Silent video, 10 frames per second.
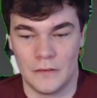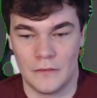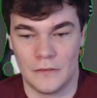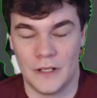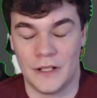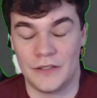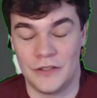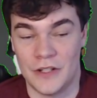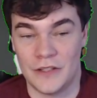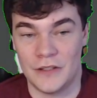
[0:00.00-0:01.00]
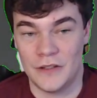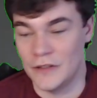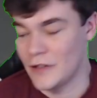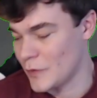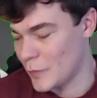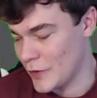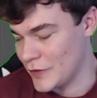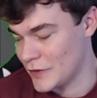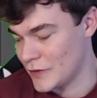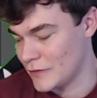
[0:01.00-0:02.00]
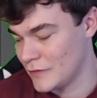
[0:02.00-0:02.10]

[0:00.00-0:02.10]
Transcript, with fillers: I got suggested this other person.